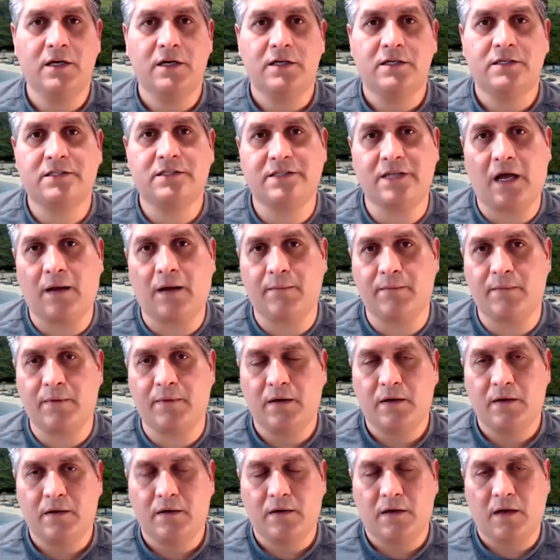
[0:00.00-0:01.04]
Some
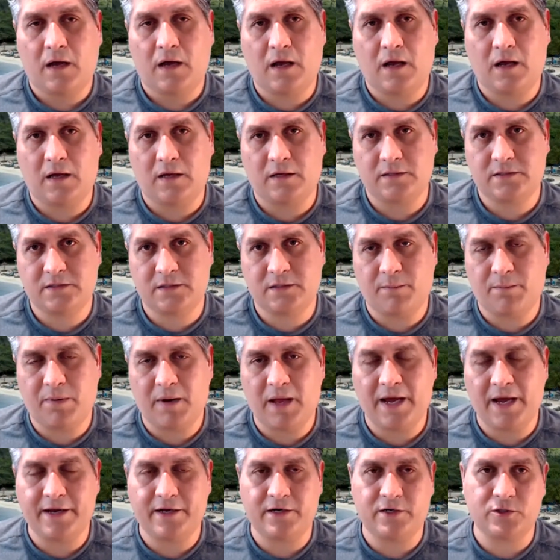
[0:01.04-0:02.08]

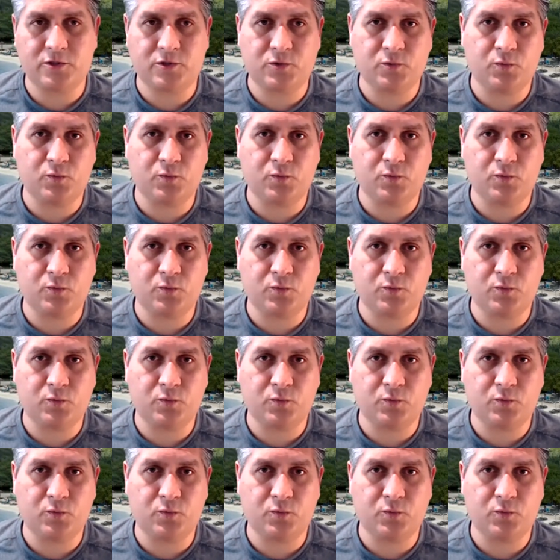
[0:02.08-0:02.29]
suppliers